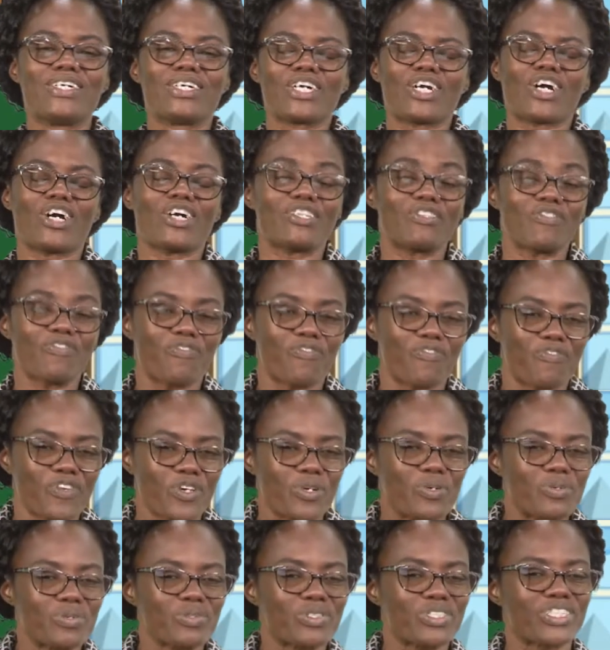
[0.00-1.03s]

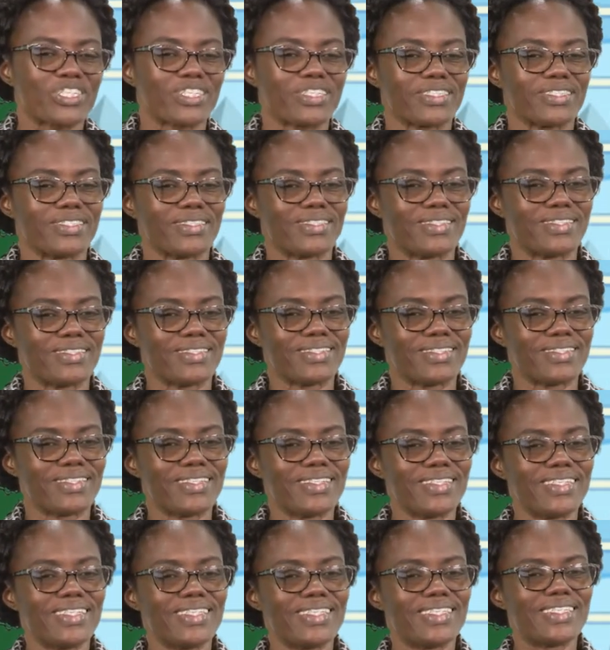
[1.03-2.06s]
confusion.
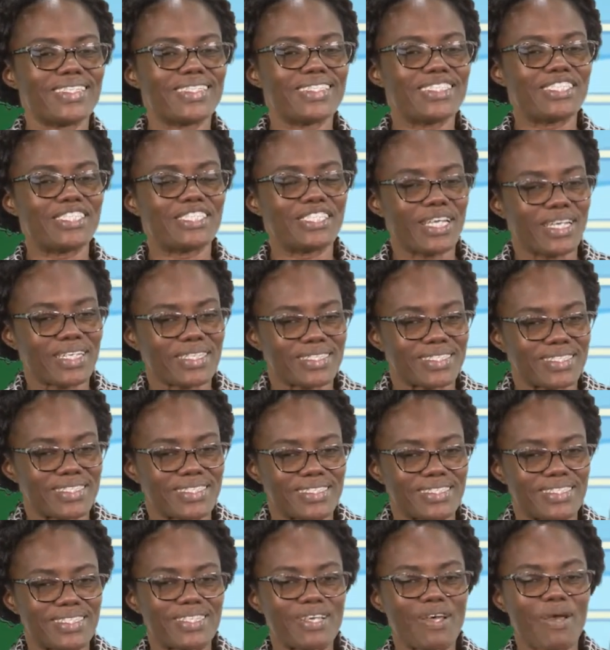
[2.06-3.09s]

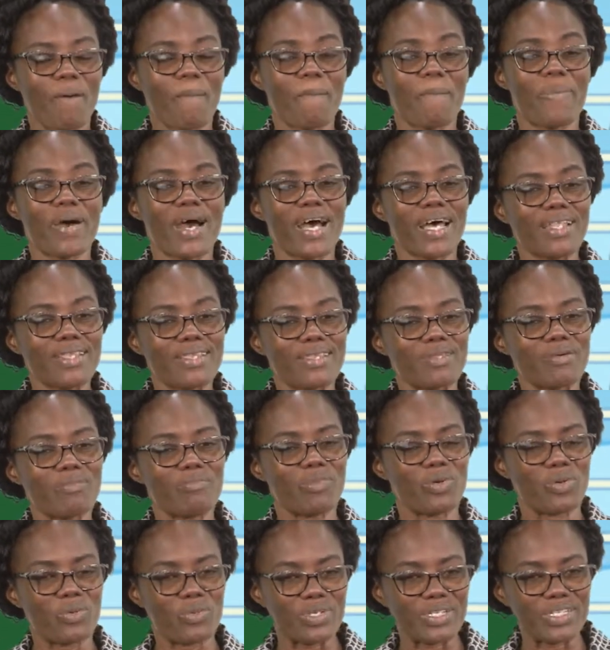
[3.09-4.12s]
Yes,
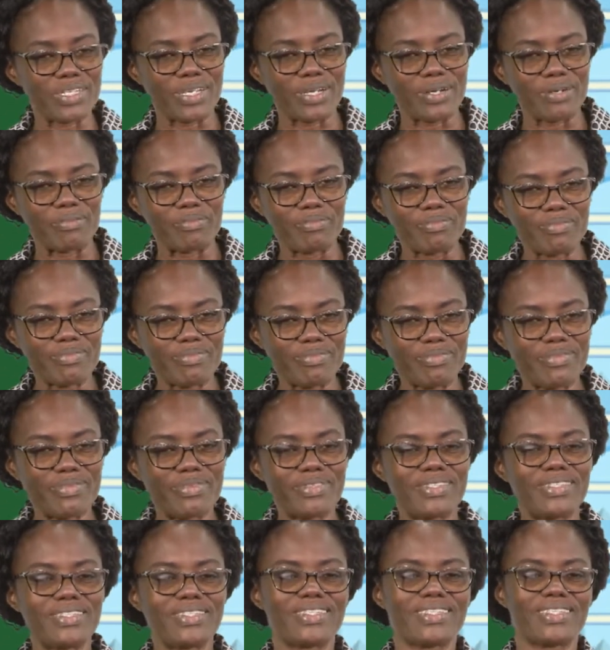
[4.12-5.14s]
pandemonium
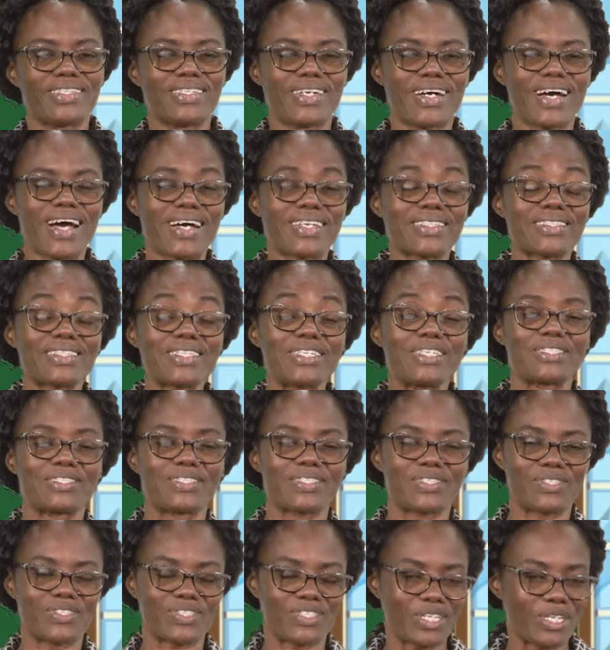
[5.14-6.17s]
has
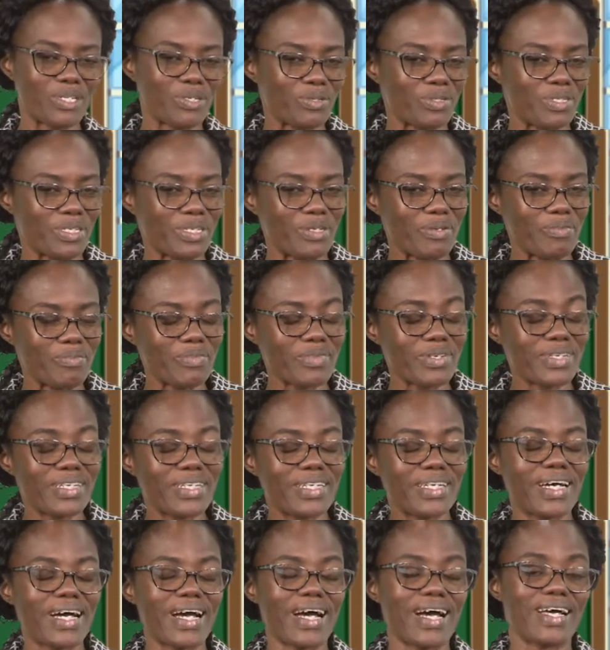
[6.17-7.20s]
its synonym,
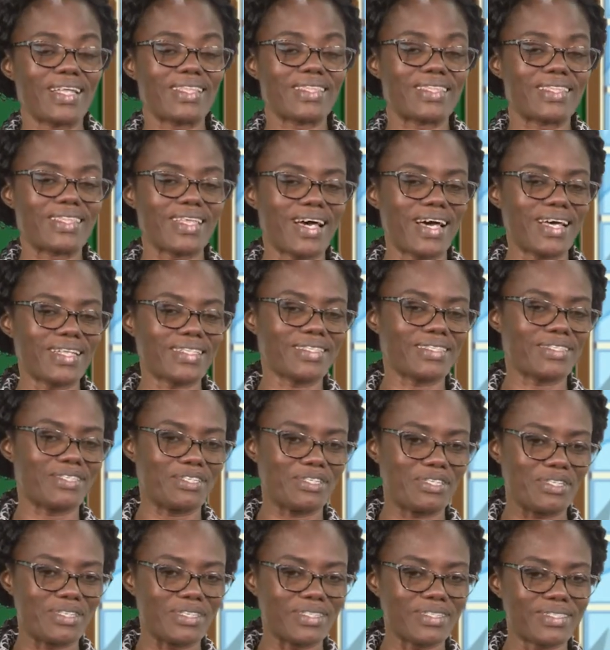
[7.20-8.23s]
and that
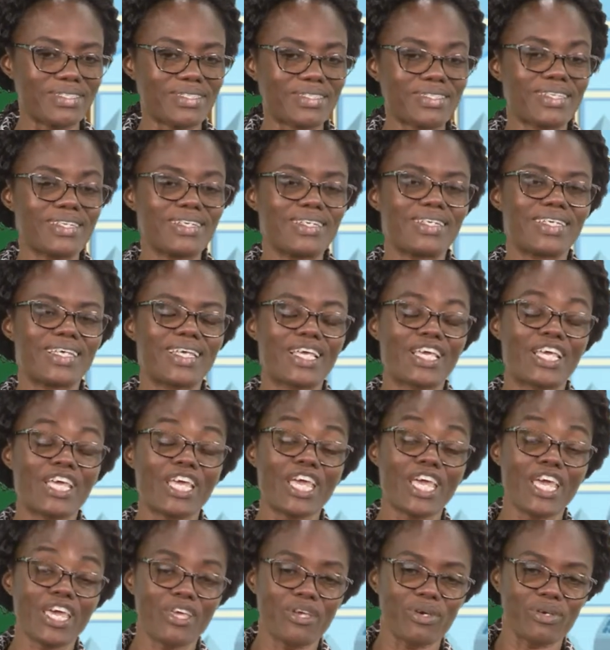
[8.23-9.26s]
is
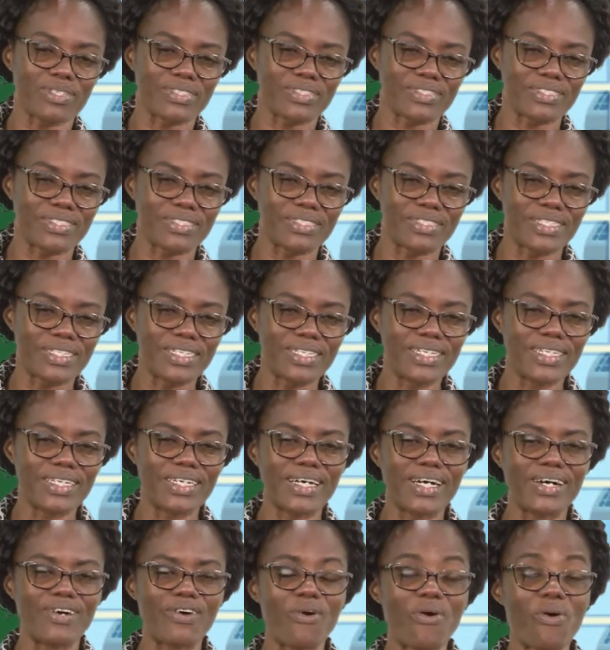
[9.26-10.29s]
chaos
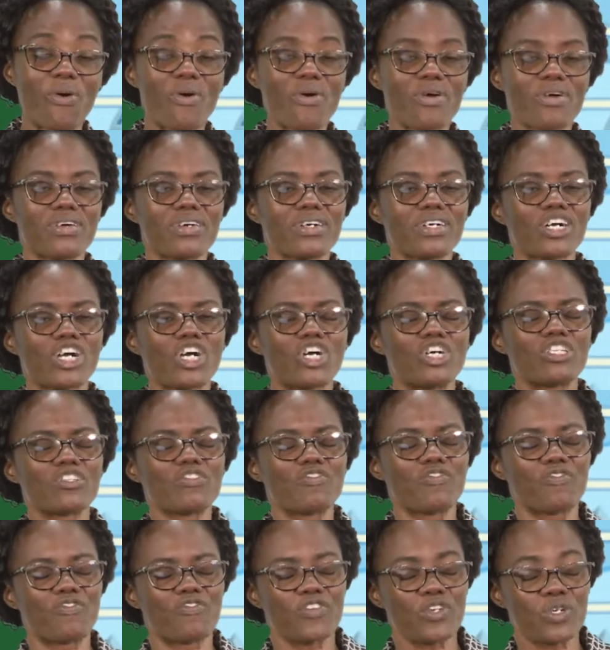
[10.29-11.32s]
or
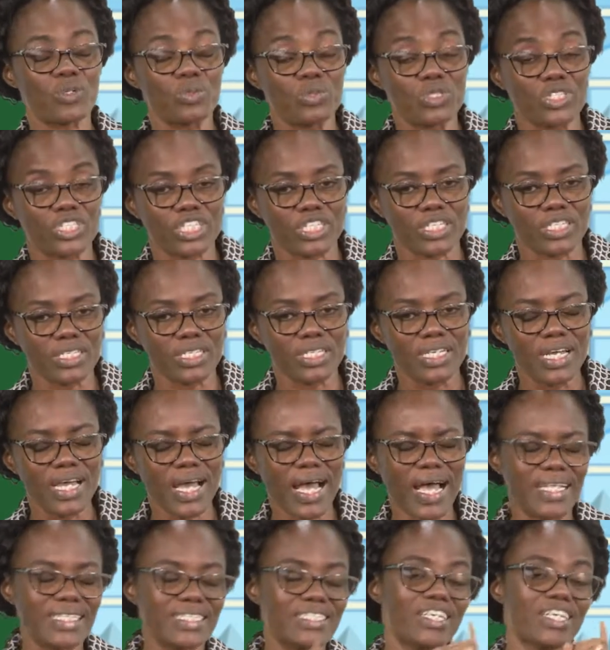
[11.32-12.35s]
confusion.
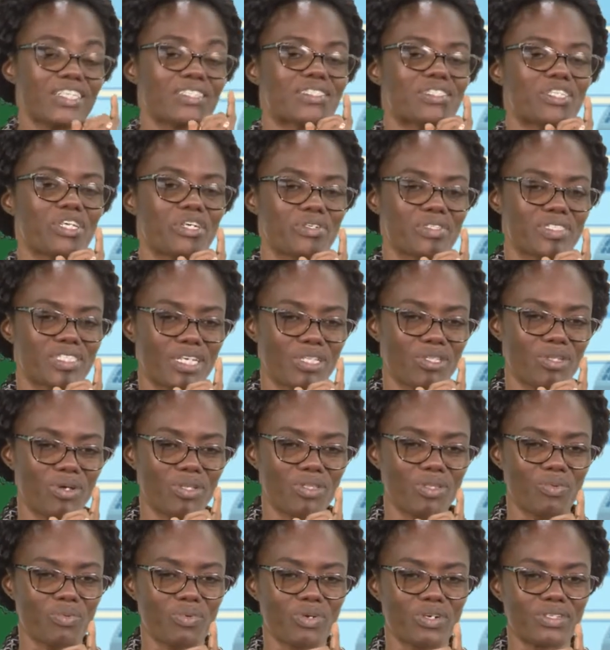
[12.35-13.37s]
And yes, there's
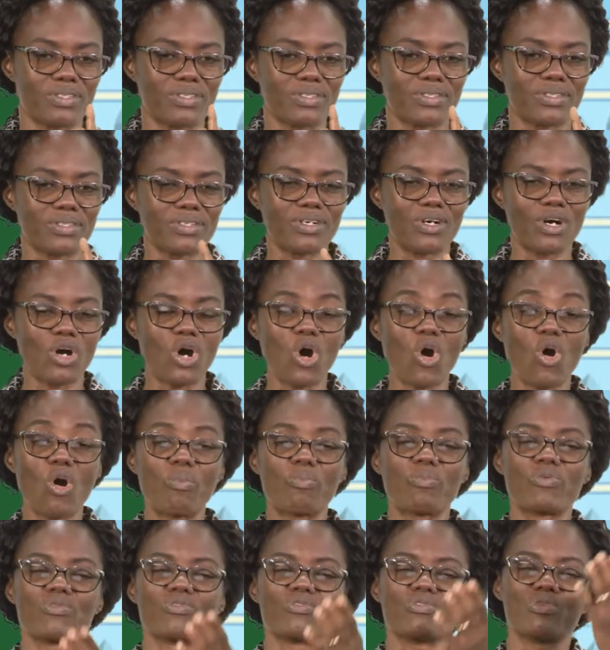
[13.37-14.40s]
another one,
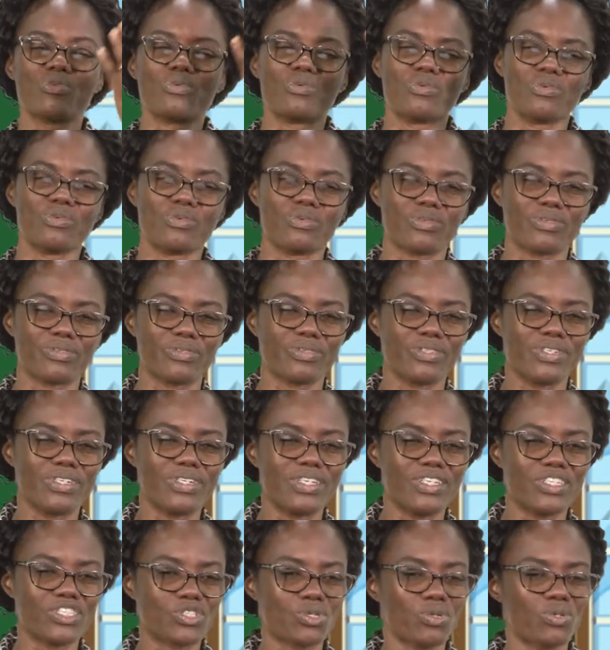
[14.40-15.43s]
uproar.
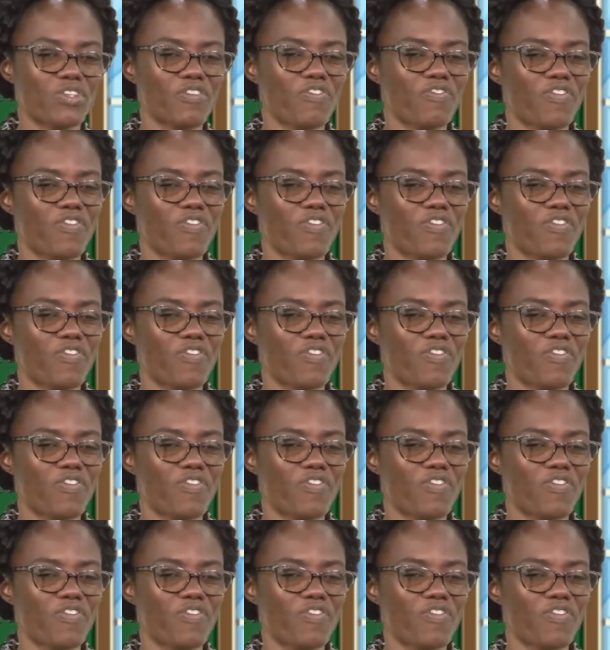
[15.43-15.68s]
So the